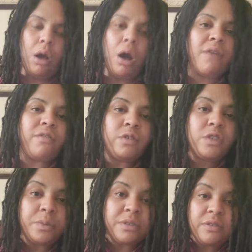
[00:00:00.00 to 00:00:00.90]
off of
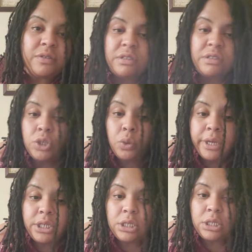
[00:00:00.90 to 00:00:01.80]
specific
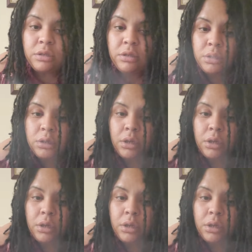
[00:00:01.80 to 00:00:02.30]
situations.